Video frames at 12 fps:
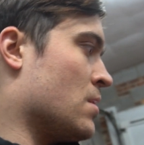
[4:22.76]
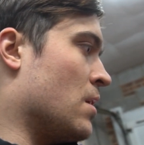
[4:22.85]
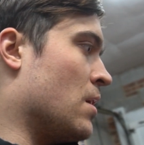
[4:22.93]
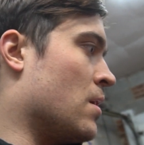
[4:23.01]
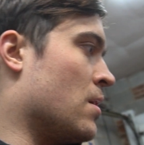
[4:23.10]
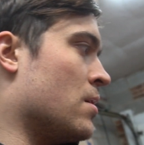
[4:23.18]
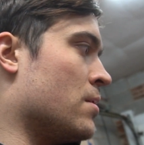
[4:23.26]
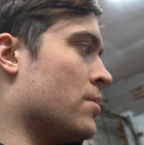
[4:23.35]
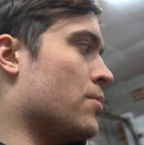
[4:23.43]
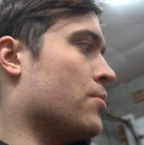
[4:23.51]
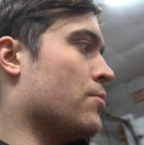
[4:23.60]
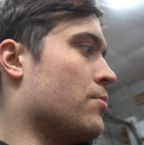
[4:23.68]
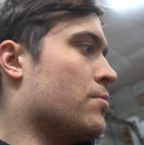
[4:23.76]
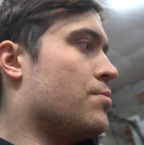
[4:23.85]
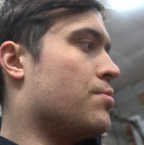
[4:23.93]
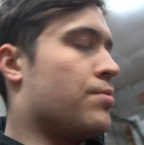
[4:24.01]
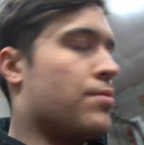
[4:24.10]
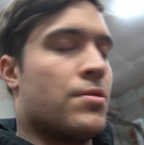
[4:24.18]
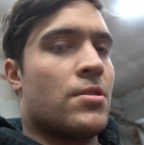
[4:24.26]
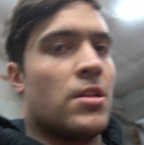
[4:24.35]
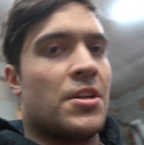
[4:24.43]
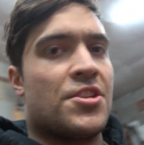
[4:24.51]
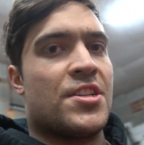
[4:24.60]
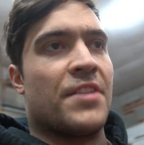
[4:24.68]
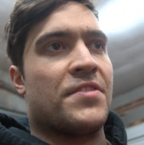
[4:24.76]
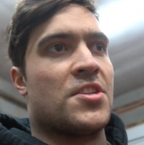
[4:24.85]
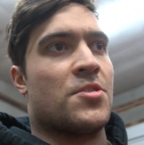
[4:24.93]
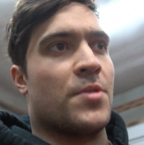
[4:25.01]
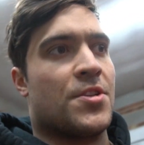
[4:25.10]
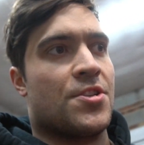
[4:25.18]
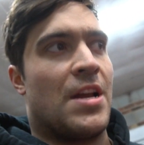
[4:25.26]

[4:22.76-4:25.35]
new clutch safety switch.